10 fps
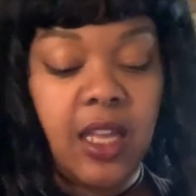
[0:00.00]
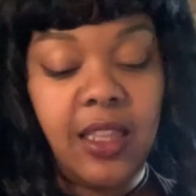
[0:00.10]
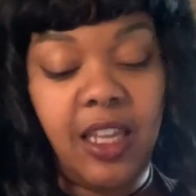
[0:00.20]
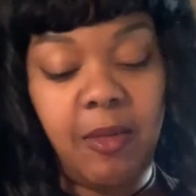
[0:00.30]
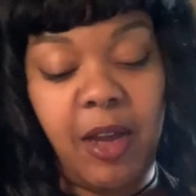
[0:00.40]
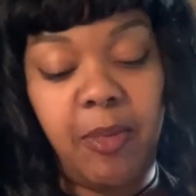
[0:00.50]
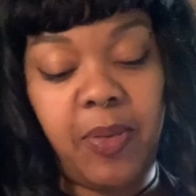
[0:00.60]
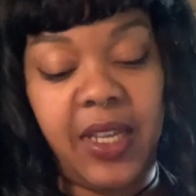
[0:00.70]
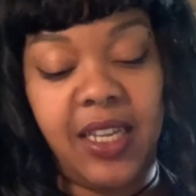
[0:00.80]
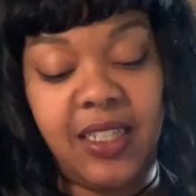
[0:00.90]
thing about
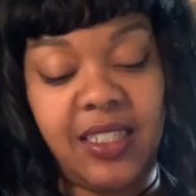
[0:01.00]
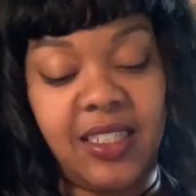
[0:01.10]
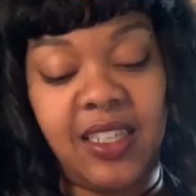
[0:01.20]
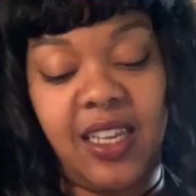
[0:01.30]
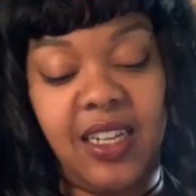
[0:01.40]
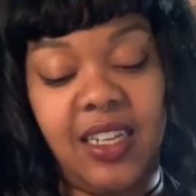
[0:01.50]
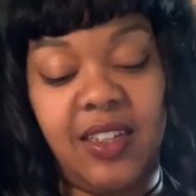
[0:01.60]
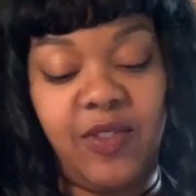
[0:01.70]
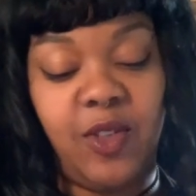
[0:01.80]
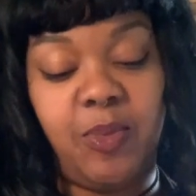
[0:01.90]
plans is
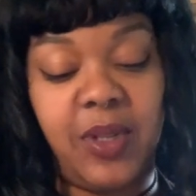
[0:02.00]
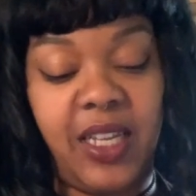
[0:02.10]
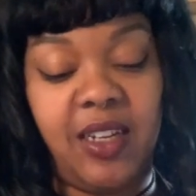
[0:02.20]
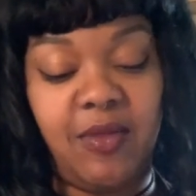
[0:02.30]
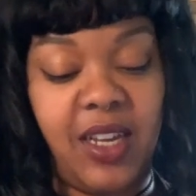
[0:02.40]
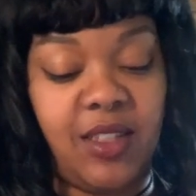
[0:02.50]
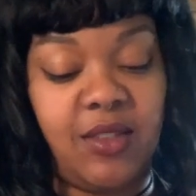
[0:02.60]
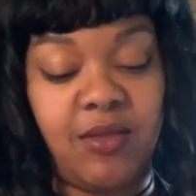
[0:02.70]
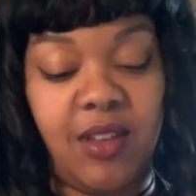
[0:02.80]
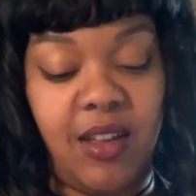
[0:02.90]
that, if you plan it way
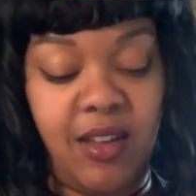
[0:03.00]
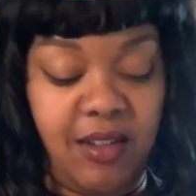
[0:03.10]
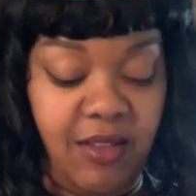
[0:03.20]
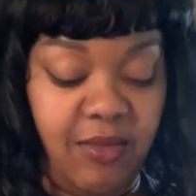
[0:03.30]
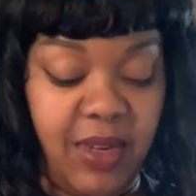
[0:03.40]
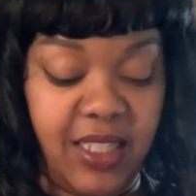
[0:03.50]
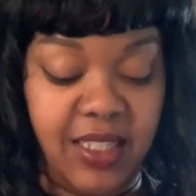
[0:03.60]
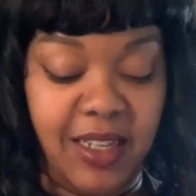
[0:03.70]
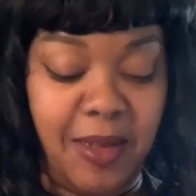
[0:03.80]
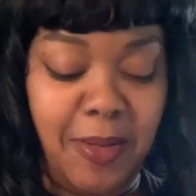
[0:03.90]
too long, you mess
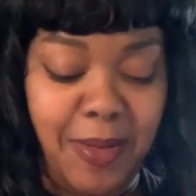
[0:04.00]
it up.